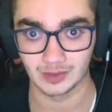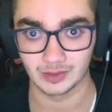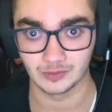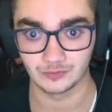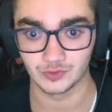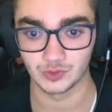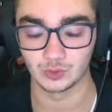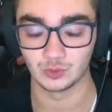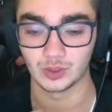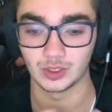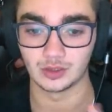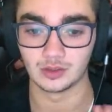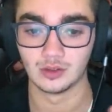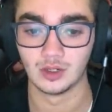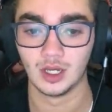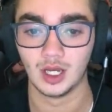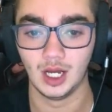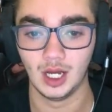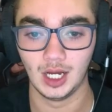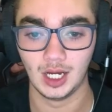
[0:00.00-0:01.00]
if you will.
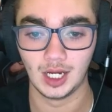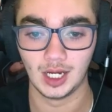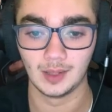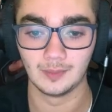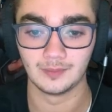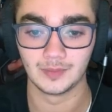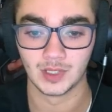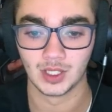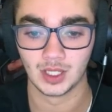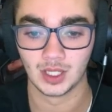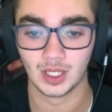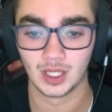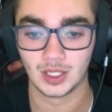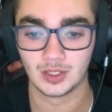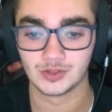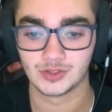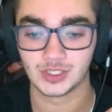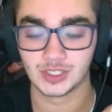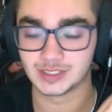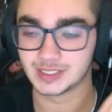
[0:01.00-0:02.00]

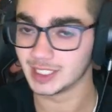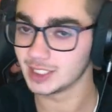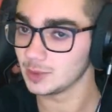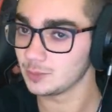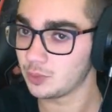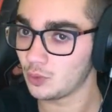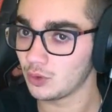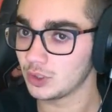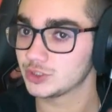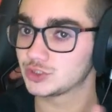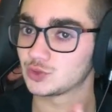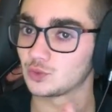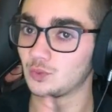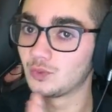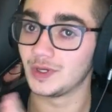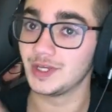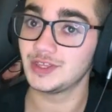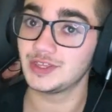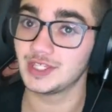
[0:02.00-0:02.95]
The teleports with